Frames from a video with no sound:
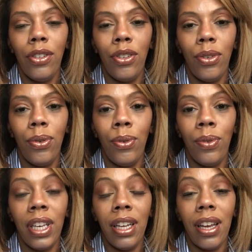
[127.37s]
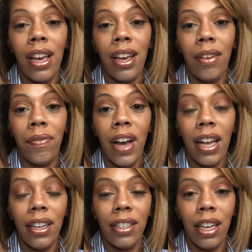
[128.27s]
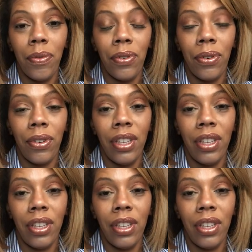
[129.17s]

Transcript: to get a filing date for